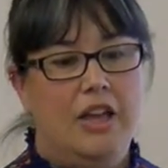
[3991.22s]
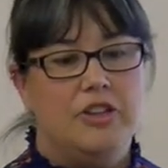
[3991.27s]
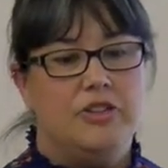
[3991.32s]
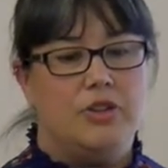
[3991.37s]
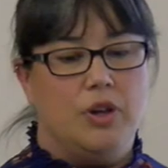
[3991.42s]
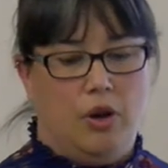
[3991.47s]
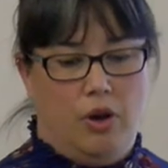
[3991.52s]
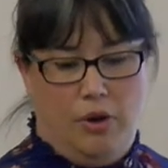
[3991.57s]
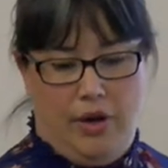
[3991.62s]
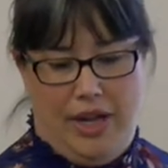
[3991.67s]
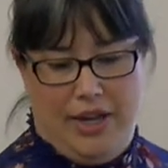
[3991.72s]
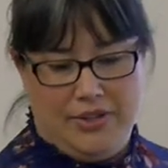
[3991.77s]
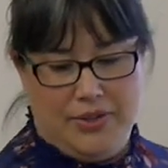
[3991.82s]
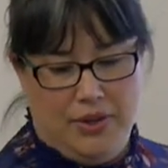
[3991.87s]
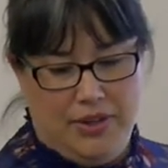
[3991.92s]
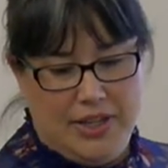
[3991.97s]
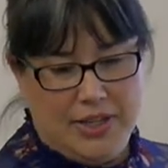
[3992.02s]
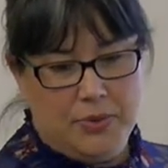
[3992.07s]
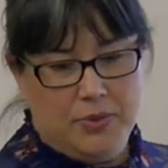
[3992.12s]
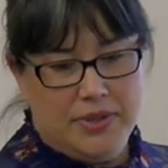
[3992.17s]
So, oh yeah, so
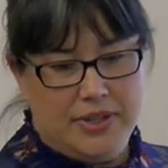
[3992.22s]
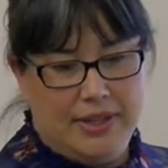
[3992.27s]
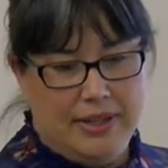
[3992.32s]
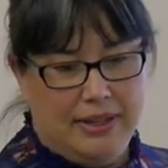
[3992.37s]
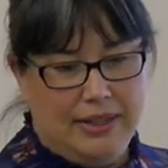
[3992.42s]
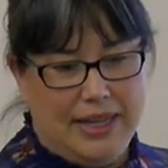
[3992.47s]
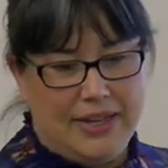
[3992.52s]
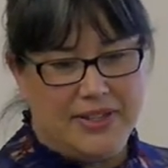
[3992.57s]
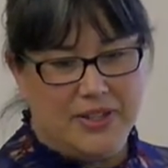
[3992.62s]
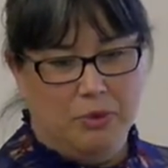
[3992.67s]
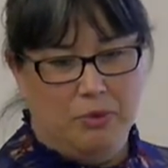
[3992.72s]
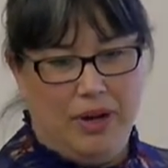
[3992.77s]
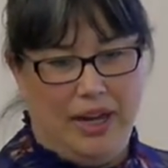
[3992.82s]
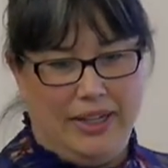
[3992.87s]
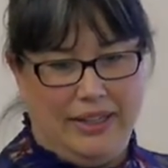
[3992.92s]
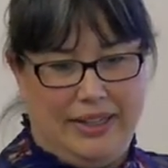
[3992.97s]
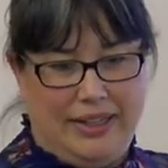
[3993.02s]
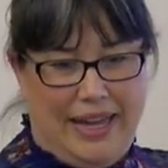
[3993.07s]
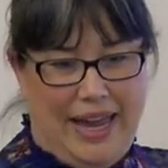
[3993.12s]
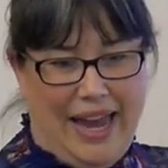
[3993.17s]
this was the list of
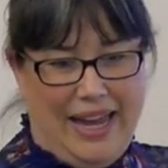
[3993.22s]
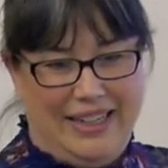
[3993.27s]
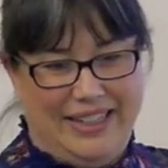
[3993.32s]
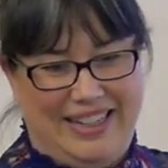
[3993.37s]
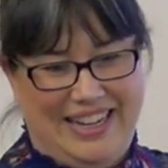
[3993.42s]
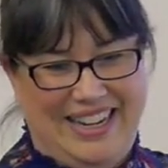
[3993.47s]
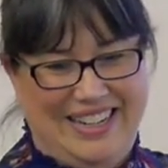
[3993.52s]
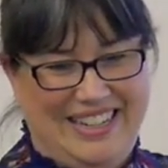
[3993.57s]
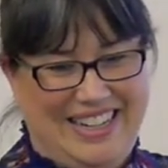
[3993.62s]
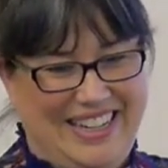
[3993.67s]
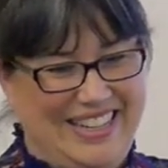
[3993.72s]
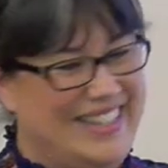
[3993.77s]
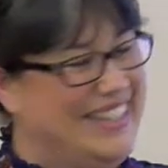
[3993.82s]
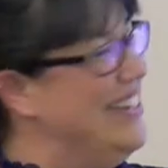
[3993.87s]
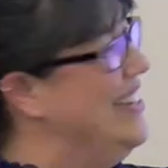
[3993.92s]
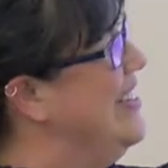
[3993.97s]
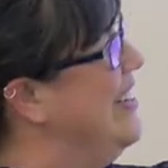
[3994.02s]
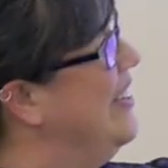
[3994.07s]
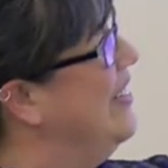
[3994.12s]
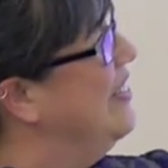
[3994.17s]
what Canada needs to
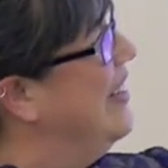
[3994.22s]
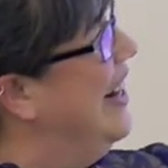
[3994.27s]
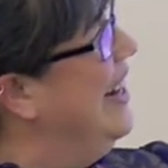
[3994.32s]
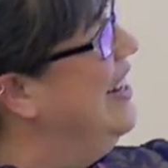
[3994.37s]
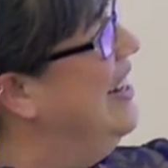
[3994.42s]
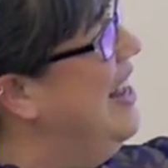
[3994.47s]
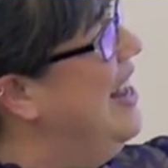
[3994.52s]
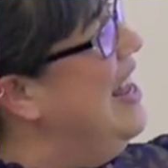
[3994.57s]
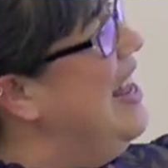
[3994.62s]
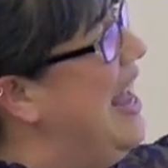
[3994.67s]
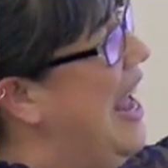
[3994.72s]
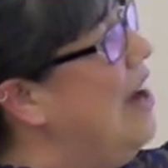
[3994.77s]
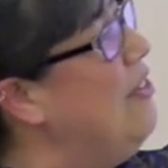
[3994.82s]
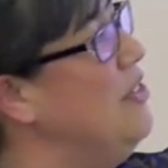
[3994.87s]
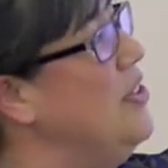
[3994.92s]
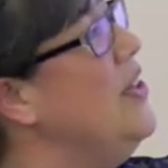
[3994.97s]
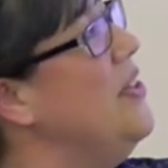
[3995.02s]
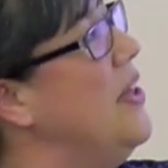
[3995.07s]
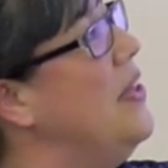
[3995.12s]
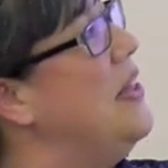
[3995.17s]
do, right?
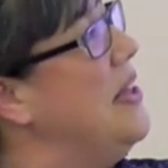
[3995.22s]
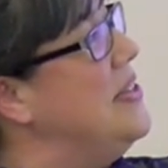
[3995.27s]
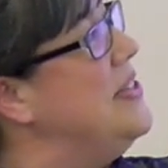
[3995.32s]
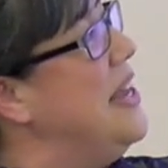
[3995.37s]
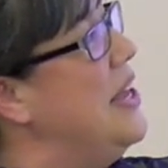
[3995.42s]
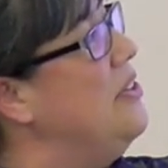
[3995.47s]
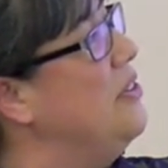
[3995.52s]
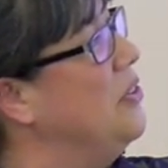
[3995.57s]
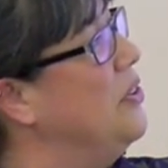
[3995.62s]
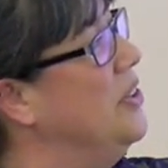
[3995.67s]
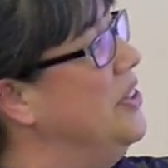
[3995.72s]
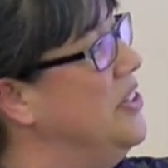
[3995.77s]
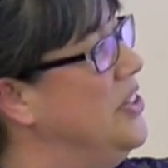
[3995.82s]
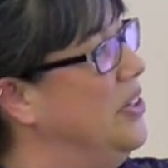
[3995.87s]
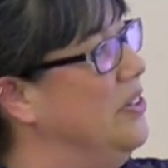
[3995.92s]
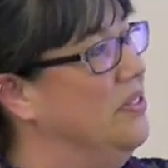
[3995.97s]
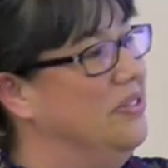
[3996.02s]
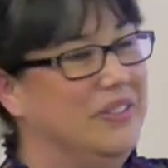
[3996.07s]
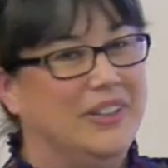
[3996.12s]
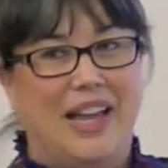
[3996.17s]
Everything that they say they're going to
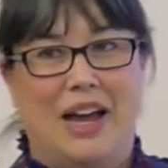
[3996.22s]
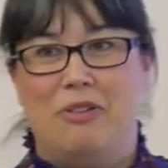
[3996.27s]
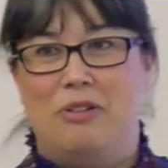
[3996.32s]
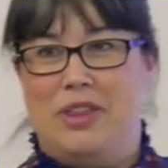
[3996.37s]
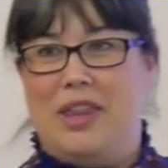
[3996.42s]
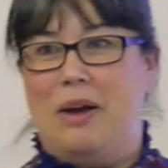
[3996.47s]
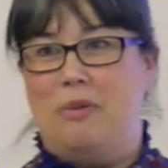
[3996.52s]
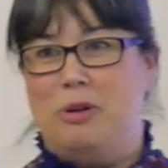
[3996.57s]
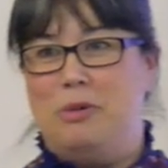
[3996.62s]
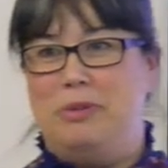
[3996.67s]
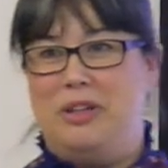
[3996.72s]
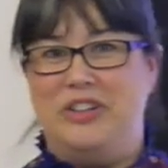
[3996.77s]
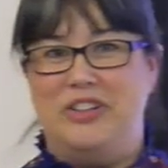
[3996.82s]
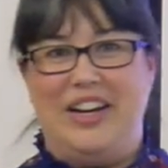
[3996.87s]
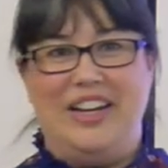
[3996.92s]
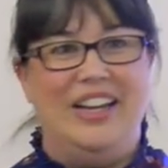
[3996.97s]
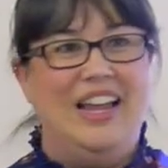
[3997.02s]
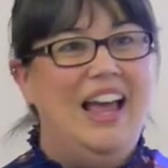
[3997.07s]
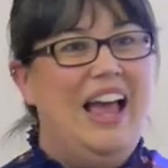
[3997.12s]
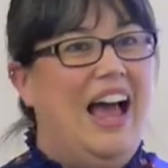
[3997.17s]
do. That would, that would be
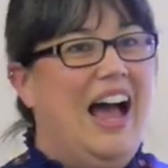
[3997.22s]
great.